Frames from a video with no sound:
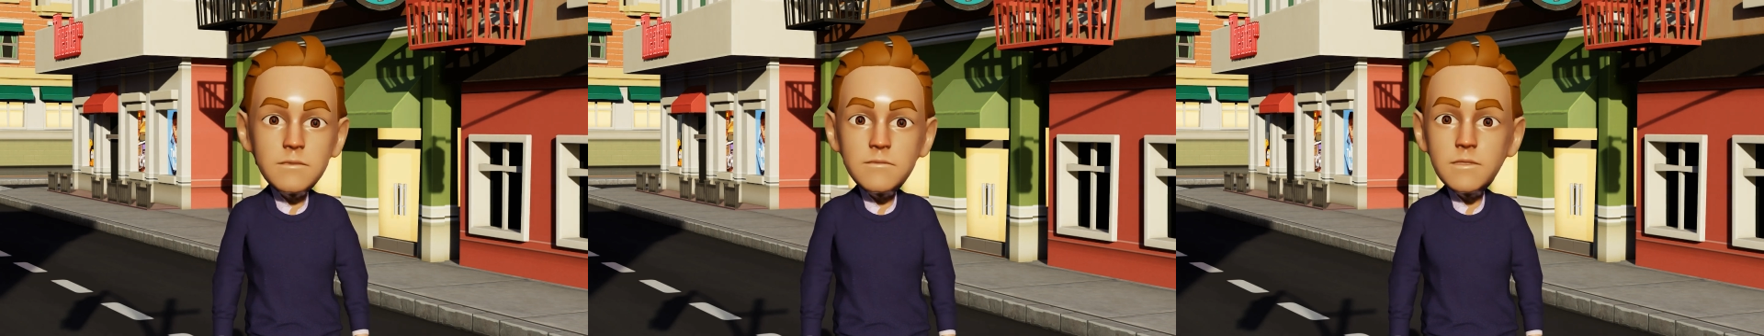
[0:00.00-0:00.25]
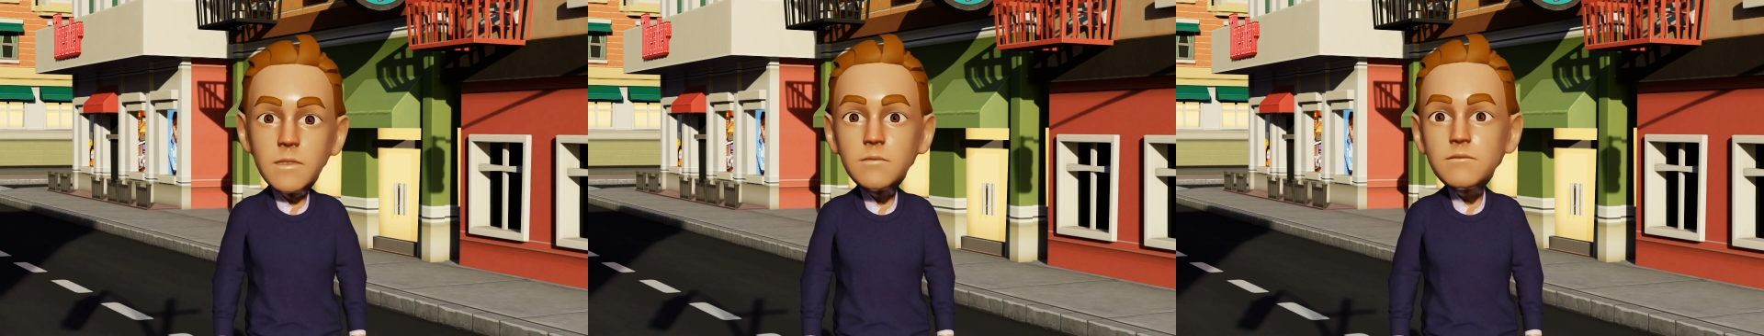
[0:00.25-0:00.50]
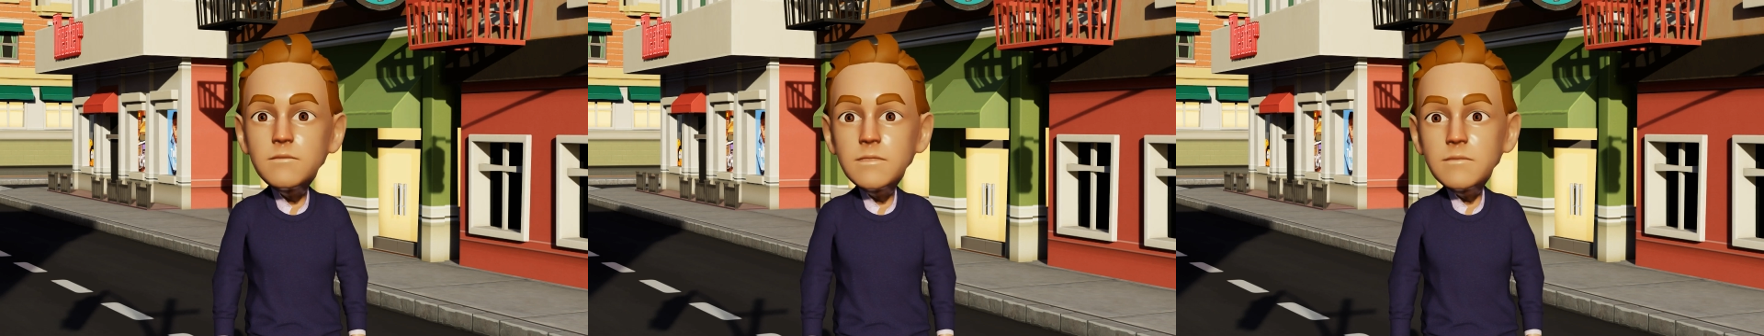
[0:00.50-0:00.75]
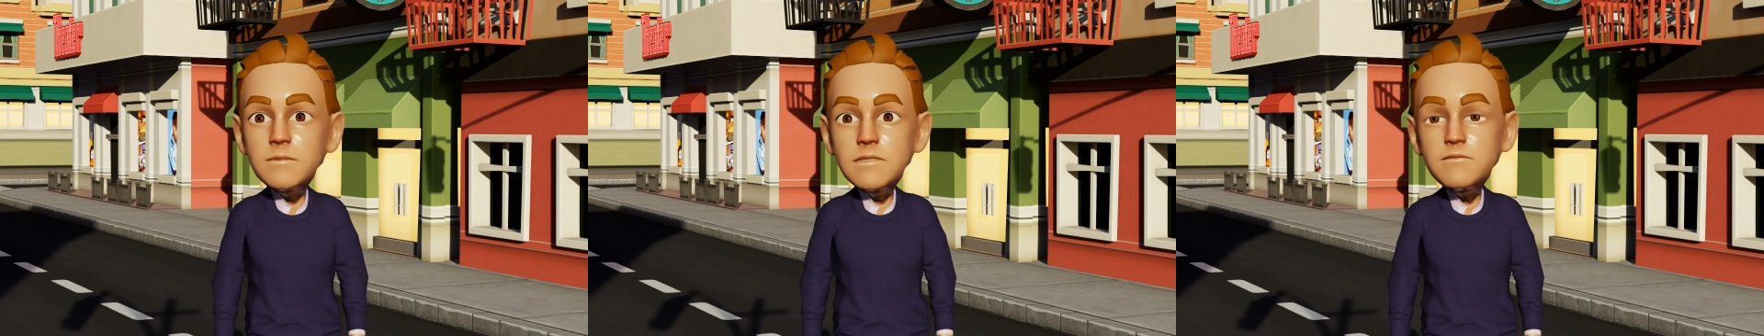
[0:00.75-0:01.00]
to the terms and
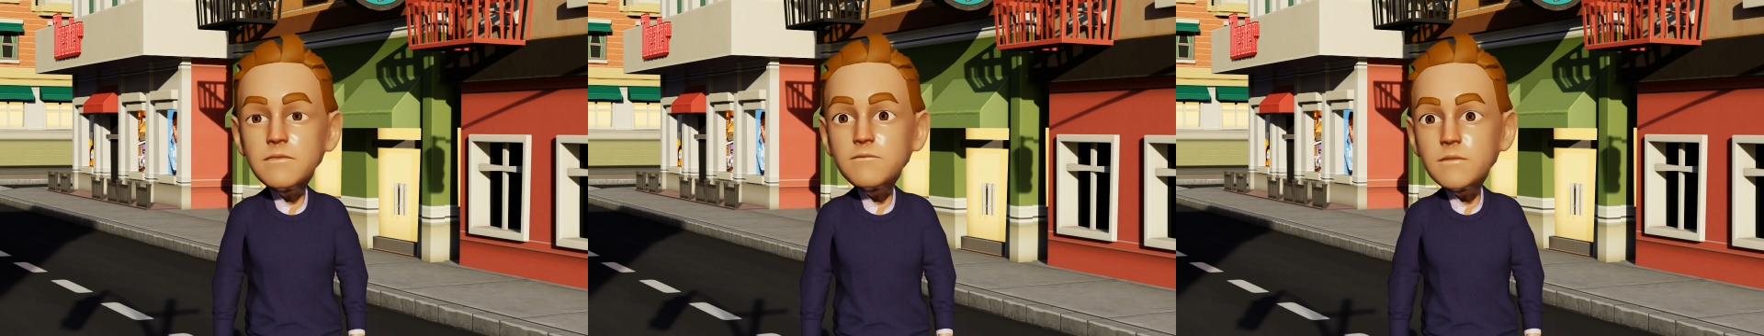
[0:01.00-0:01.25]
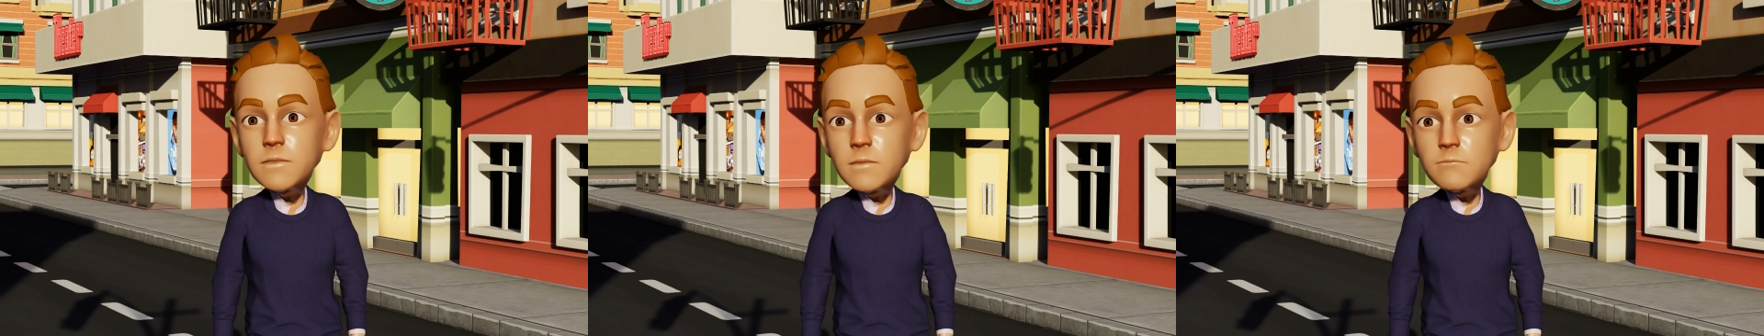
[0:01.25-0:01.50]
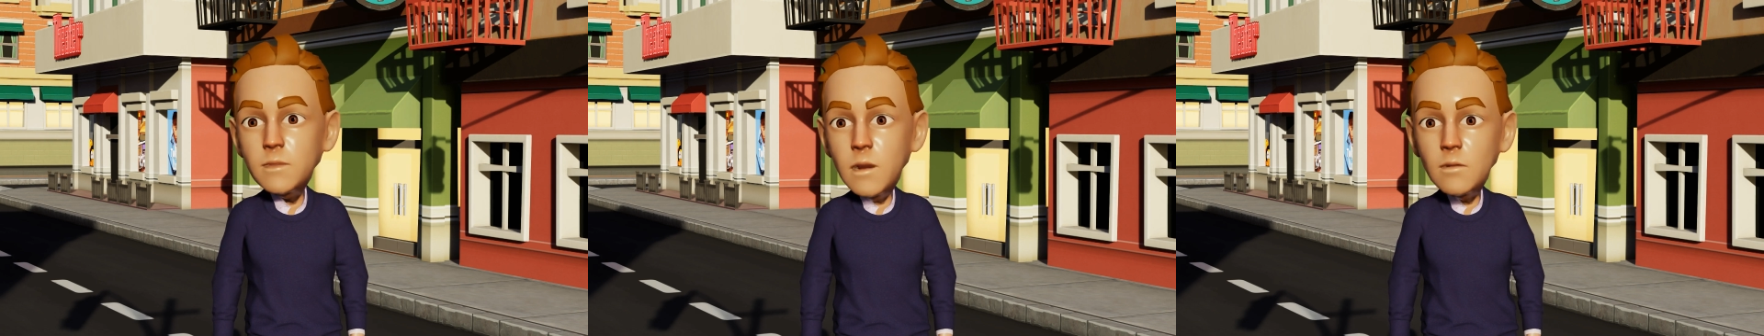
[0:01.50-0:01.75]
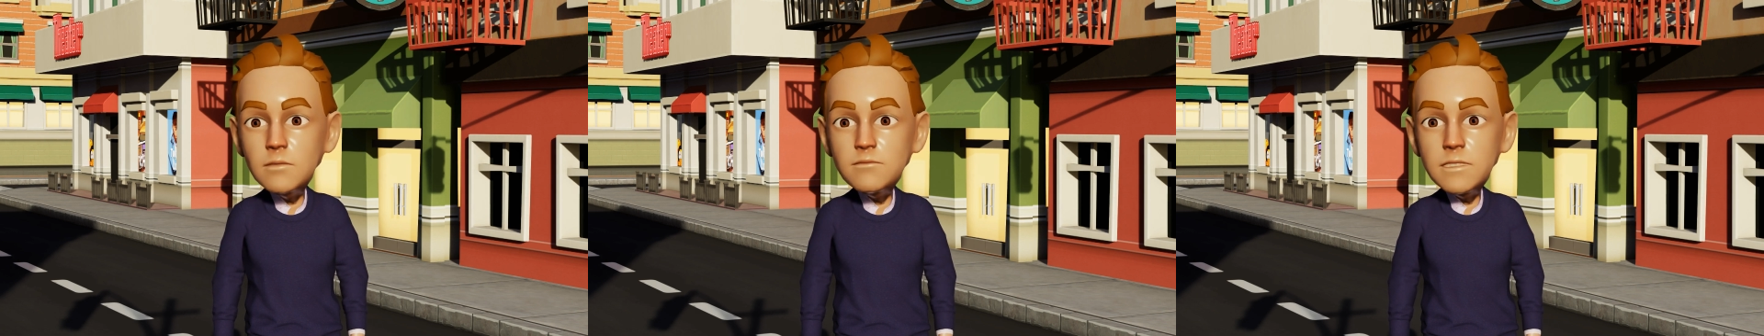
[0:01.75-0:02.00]
conditions of your
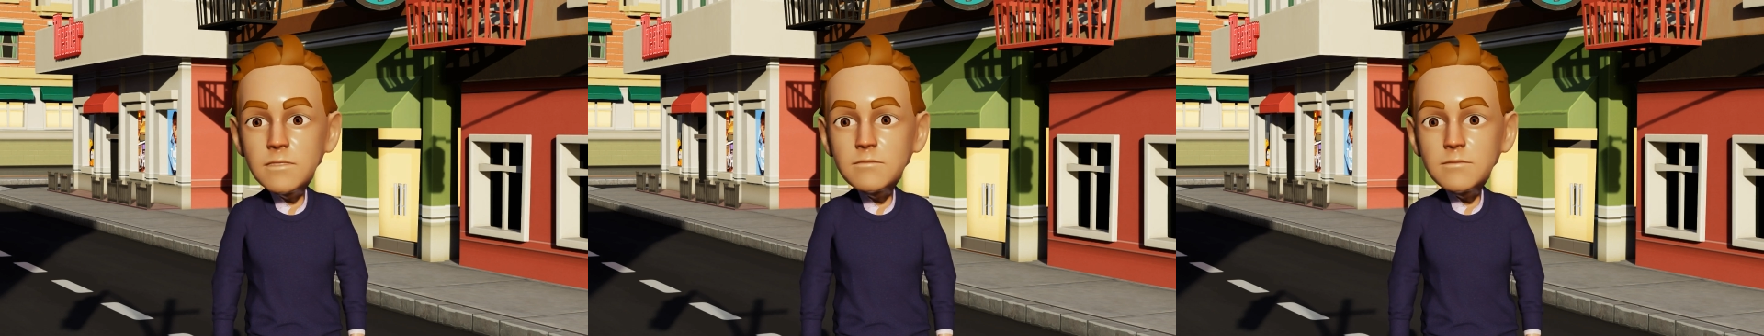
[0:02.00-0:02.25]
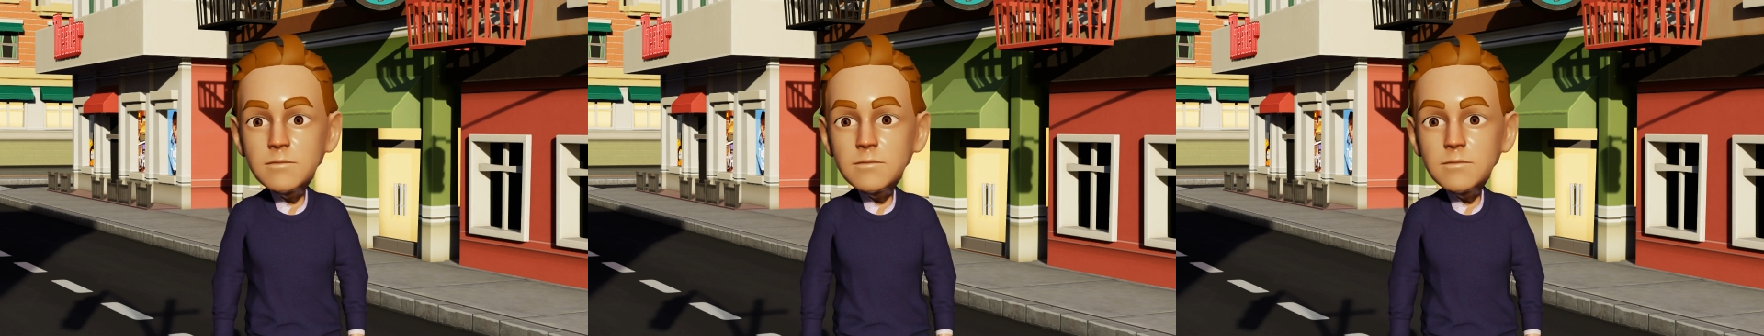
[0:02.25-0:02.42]
policy.